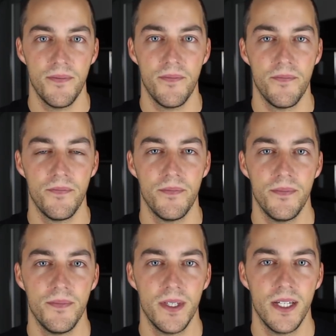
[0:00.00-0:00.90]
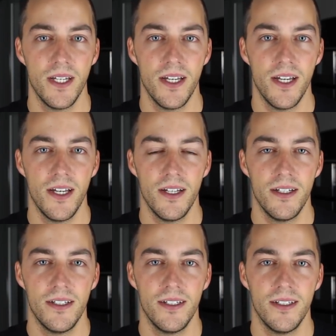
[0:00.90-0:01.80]

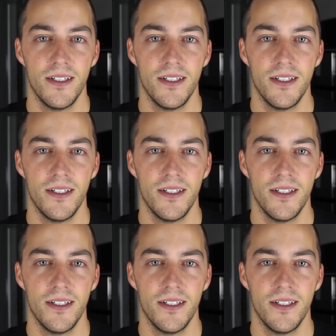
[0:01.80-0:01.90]
(silence)